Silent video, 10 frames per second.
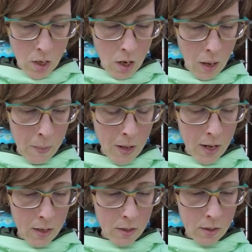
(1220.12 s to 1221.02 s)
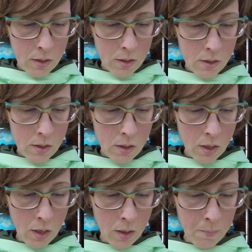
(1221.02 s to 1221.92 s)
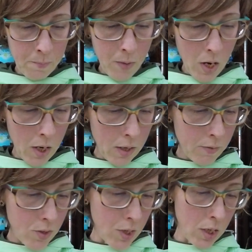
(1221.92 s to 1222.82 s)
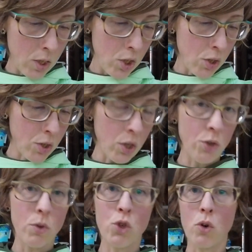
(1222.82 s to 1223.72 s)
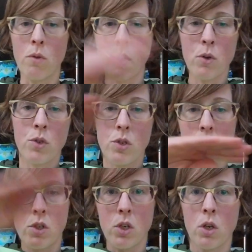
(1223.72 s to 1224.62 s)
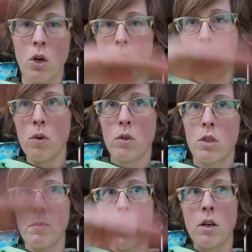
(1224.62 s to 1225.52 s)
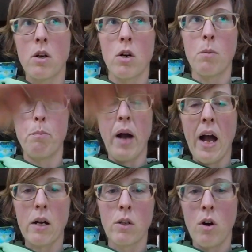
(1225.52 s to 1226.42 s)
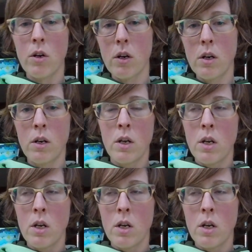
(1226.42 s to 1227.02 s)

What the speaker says: And then I decided to just start doing short rows to make her back longer